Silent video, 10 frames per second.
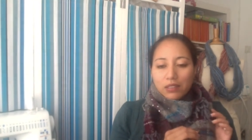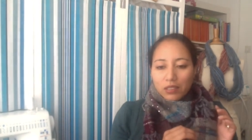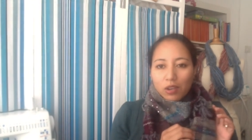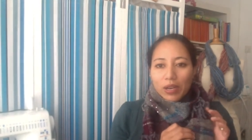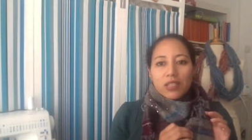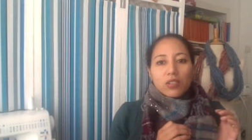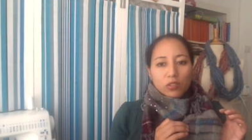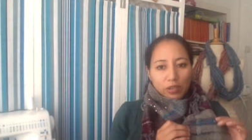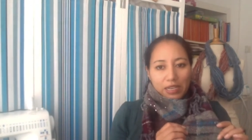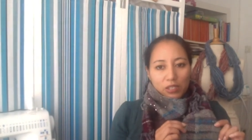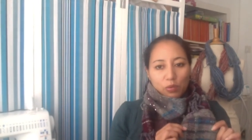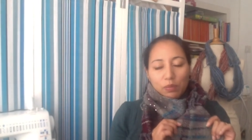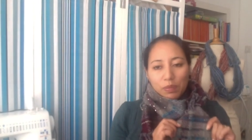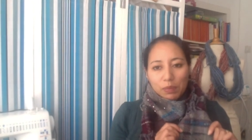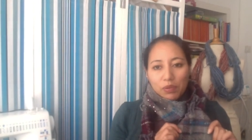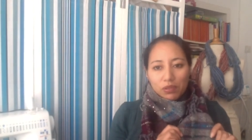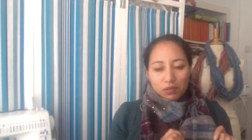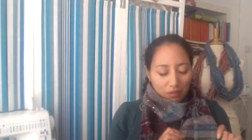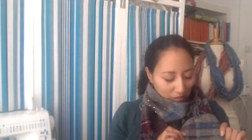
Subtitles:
no, it's strange. When people